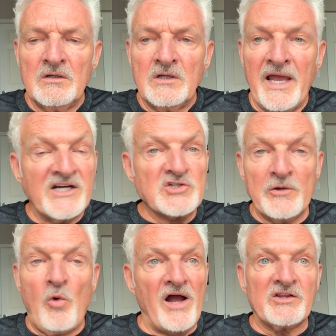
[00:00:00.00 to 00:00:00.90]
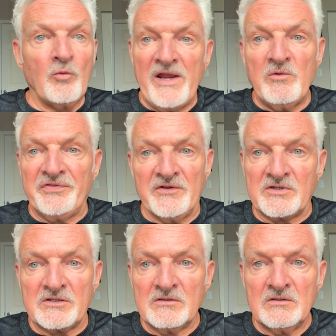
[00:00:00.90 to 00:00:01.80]
actually walked away with
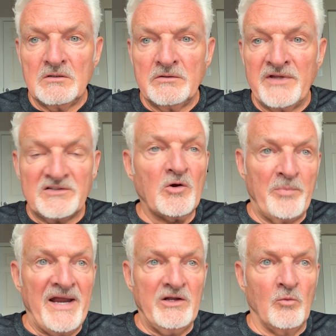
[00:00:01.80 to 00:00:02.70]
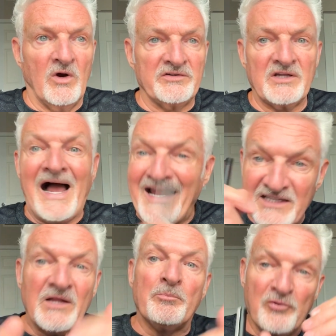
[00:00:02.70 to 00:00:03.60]
this. That's how bad it was. I
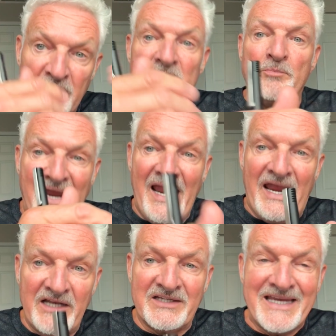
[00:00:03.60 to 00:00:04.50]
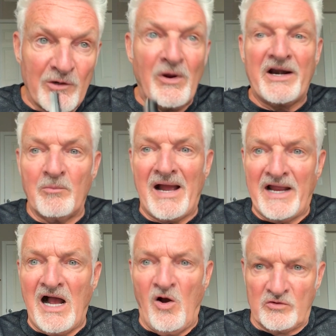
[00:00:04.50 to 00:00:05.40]
had to prepay to get her out of my
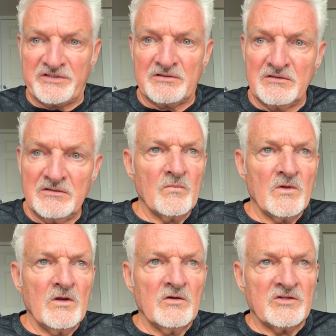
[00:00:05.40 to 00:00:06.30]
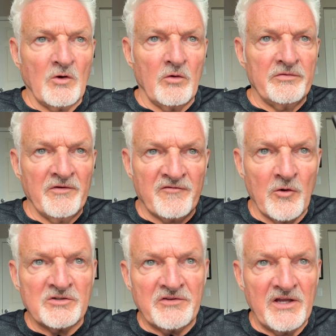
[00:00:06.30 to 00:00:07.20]
house. So the
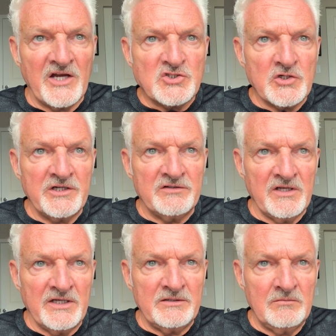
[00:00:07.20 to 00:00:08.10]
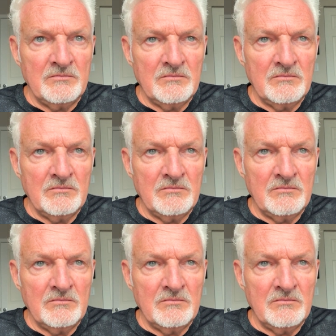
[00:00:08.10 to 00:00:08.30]
first thing I should have did